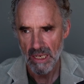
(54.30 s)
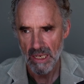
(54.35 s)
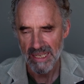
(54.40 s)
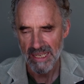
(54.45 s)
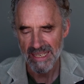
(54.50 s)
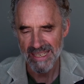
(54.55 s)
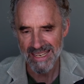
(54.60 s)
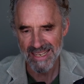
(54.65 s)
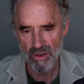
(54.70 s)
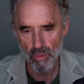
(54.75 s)

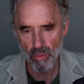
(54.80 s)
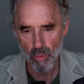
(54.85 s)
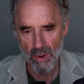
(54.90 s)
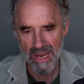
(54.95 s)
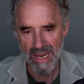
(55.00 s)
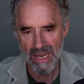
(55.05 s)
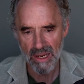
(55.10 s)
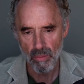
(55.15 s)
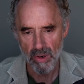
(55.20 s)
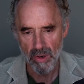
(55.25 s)
get
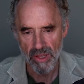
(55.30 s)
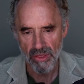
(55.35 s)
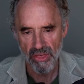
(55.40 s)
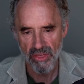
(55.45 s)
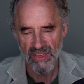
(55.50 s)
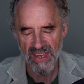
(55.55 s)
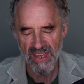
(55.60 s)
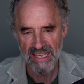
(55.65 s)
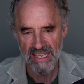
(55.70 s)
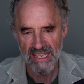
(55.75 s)
away with
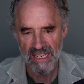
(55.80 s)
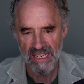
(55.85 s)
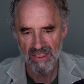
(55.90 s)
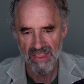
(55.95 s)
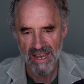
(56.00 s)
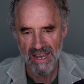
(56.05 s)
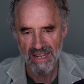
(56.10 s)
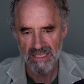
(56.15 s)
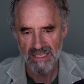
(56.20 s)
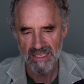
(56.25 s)
thinking
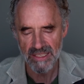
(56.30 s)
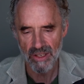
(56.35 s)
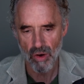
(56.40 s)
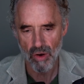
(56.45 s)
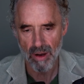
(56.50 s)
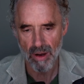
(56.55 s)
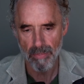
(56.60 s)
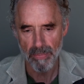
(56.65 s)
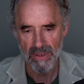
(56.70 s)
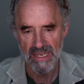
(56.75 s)
that
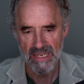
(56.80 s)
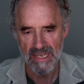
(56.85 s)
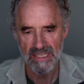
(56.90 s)
sloppy